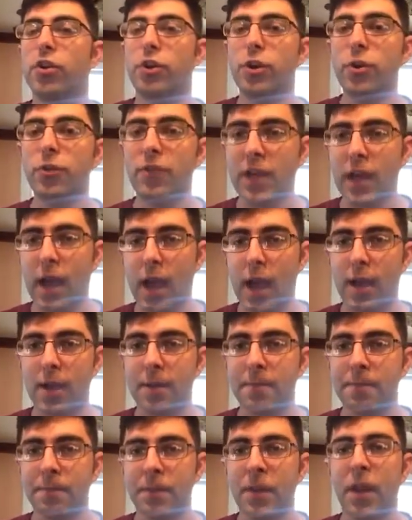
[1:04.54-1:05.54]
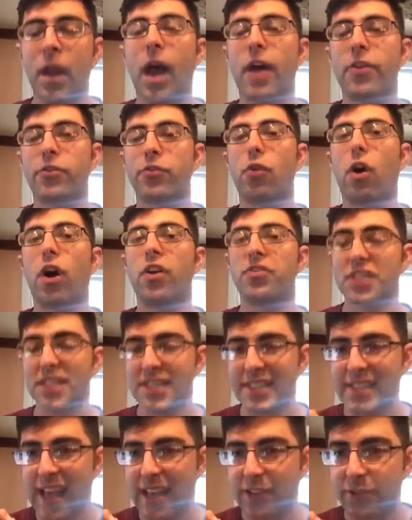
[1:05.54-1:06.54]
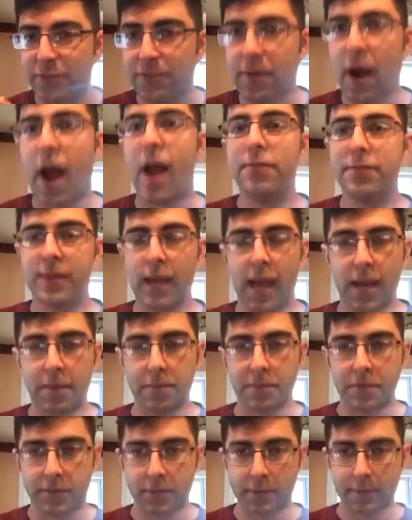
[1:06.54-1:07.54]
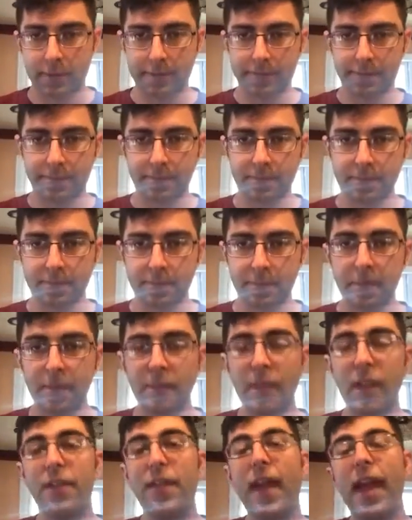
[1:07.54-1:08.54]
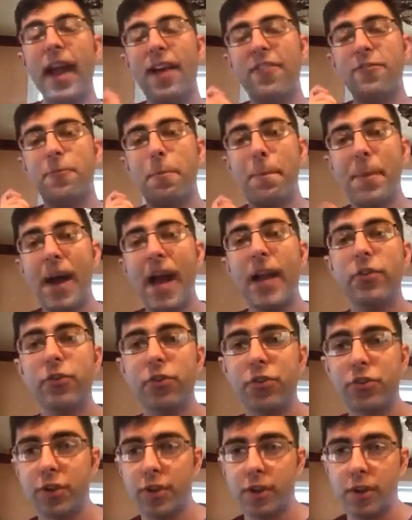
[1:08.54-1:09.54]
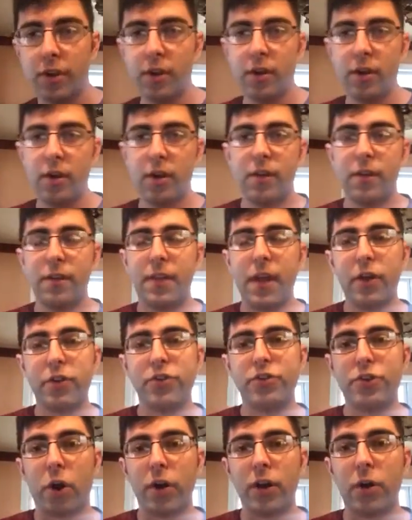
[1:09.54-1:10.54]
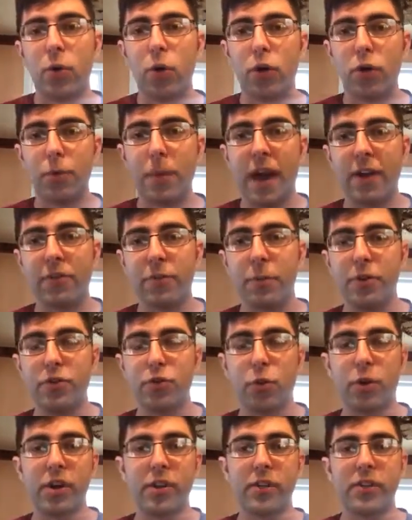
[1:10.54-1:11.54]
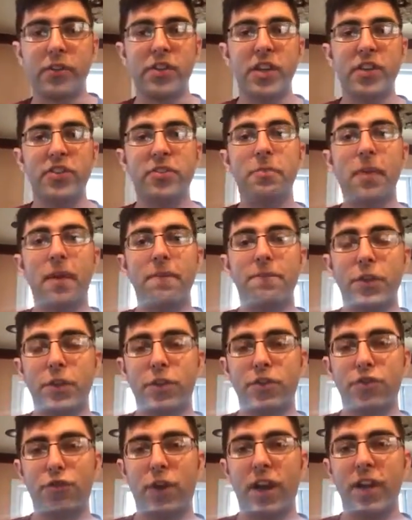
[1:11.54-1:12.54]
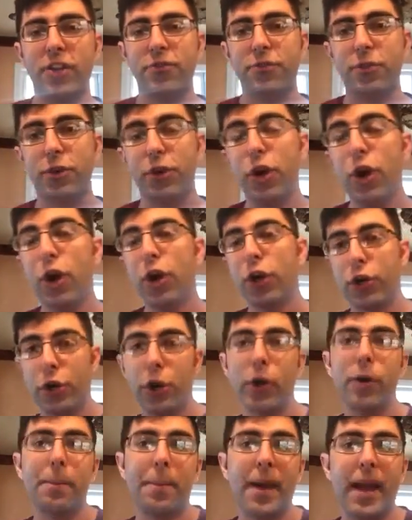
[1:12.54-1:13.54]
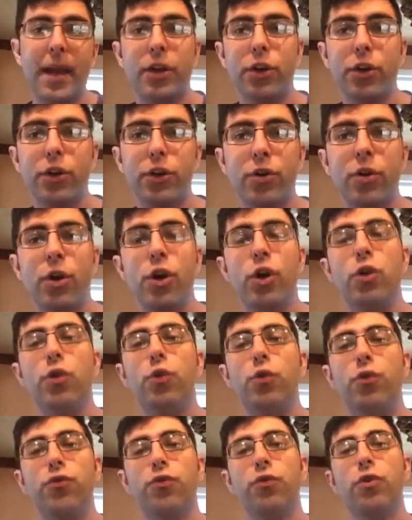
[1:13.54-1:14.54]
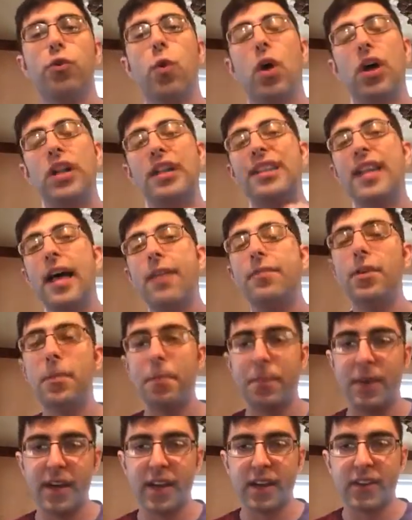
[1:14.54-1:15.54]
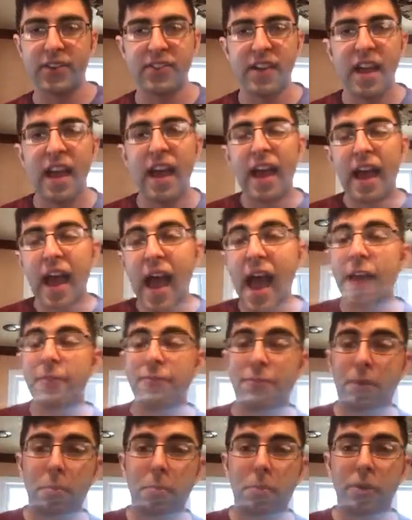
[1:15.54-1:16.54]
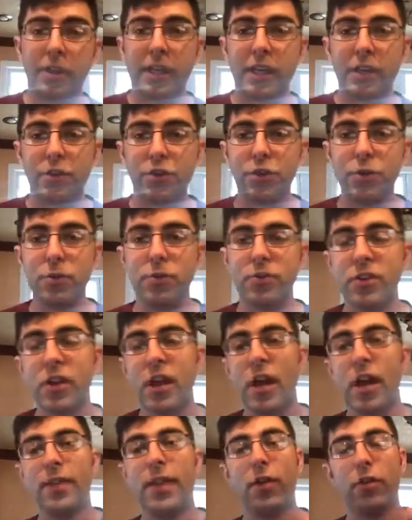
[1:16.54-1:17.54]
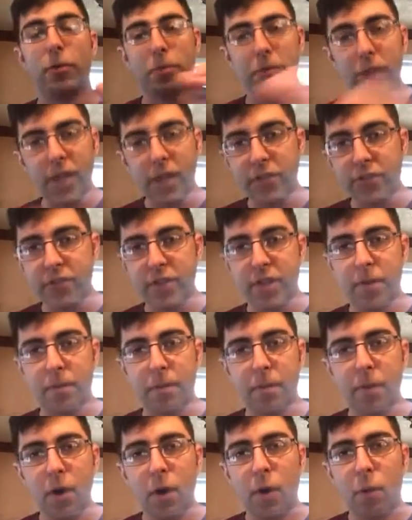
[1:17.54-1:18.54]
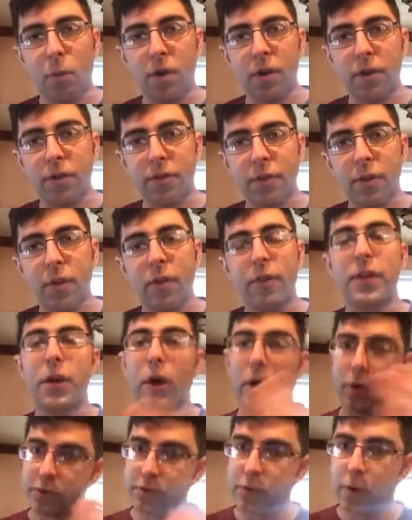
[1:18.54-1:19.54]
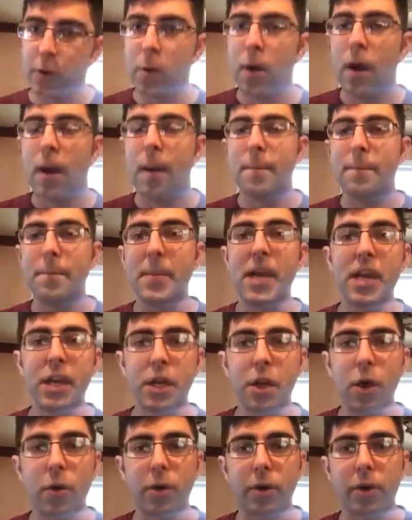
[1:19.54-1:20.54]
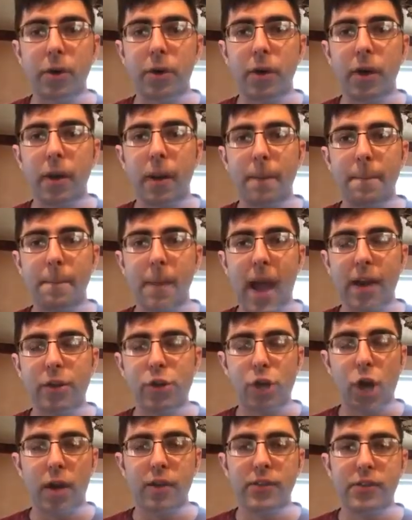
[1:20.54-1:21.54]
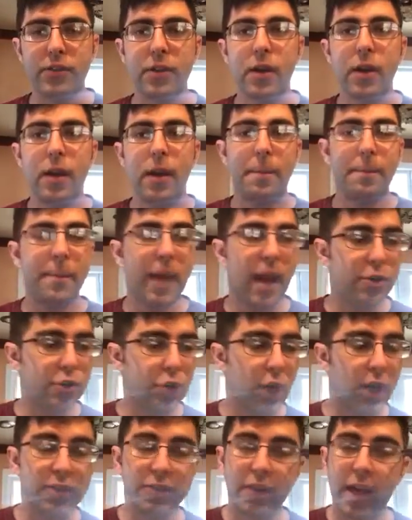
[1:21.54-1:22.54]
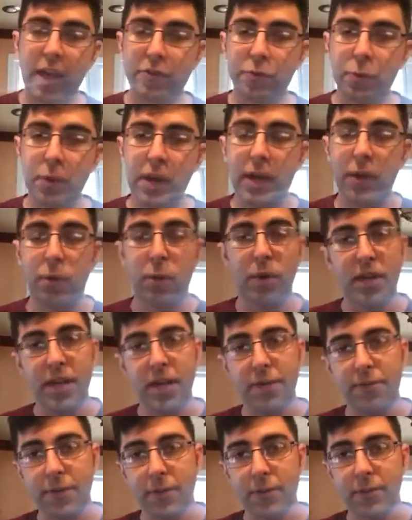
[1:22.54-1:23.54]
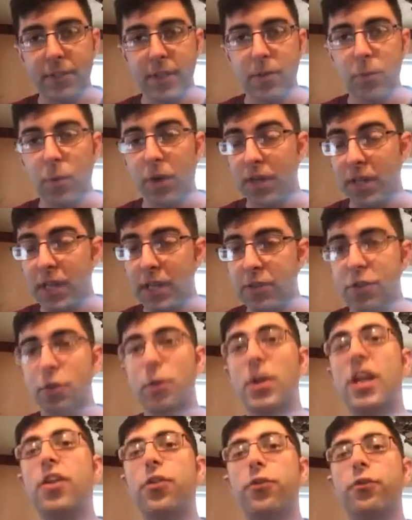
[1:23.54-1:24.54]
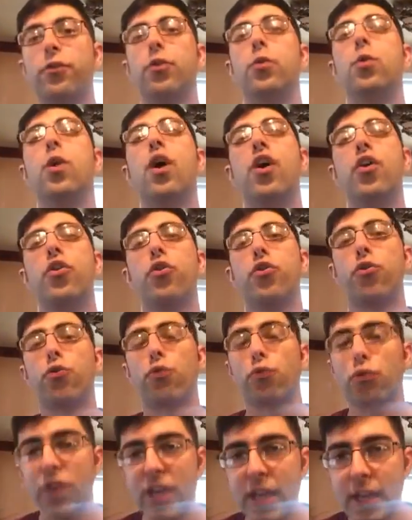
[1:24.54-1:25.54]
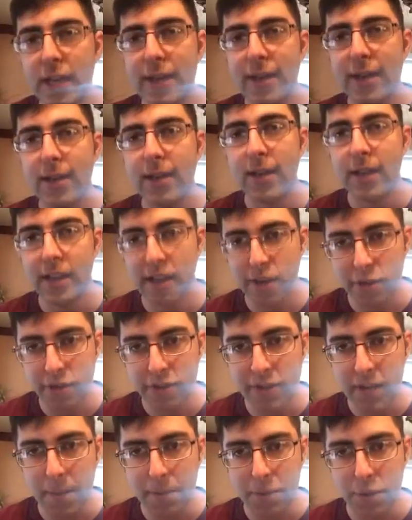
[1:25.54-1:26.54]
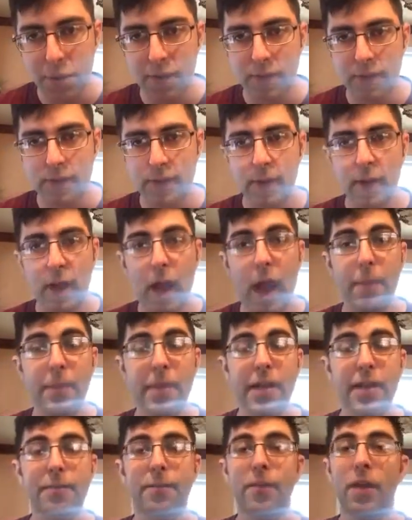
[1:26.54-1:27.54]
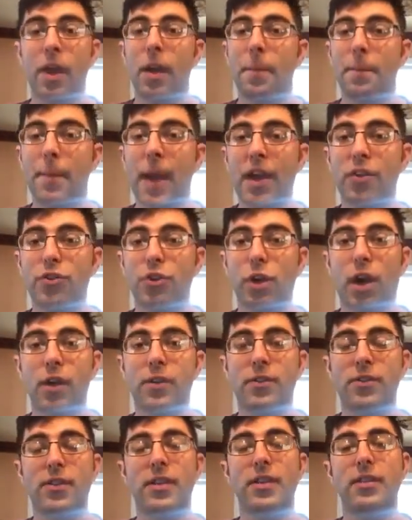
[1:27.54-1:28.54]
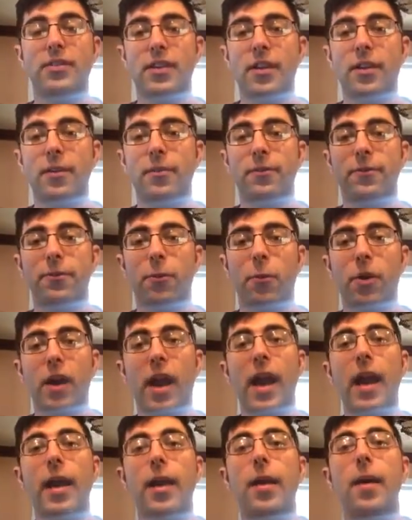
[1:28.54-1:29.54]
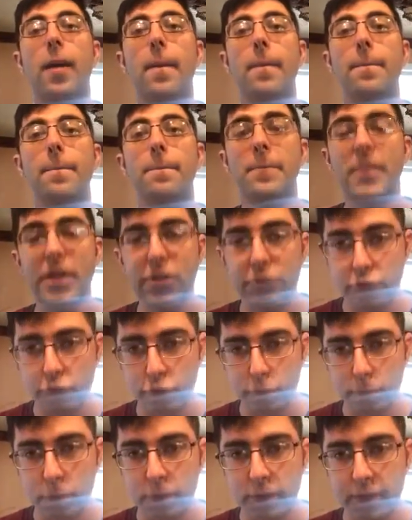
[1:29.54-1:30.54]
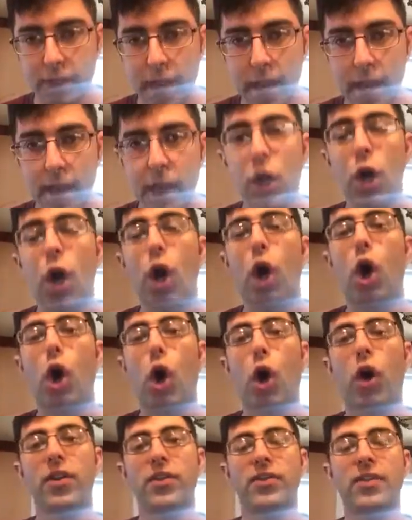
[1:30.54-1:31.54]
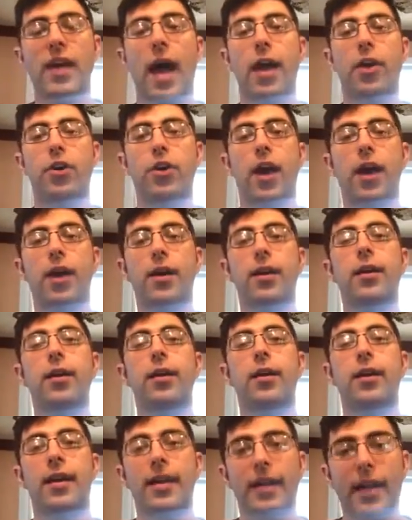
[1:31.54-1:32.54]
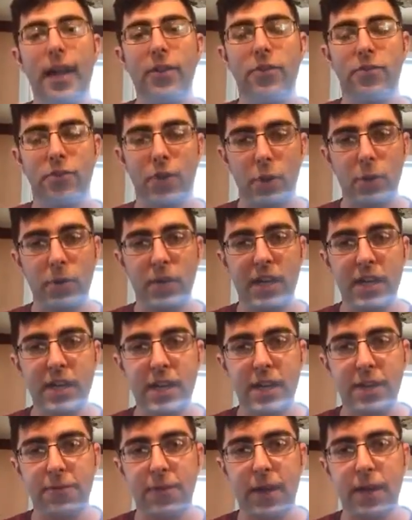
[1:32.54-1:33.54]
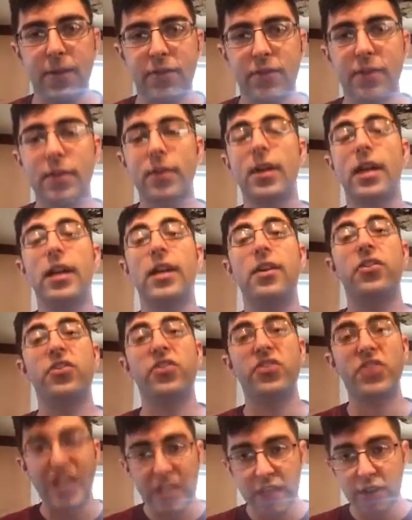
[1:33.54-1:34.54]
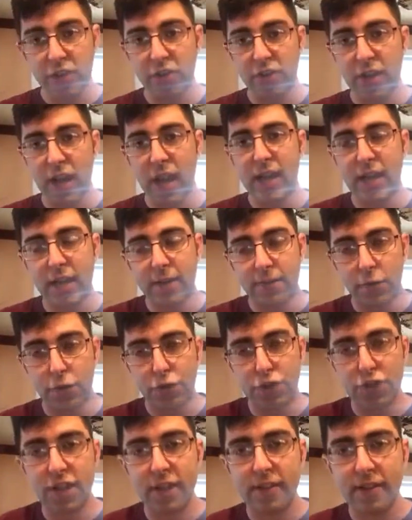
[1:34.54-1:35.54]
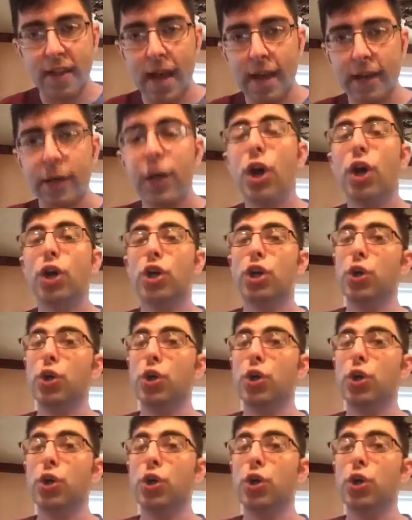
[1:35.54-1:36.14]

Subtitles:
UVA has lost its last 5 games. They have benched their starting quarterback for the majority of the season, Memphis transfer Kurt Benkert, who threw 11 picks, had fumbling issues. They replaced him with the also mediocre Matt Johns. Matt Johns last week, when he filled in, what did he do? He threw 3 interceptions. I mean, Matt Johns is in for a miserable day on Saturday against the Hokie defense. It is senior day in Virginia Tech.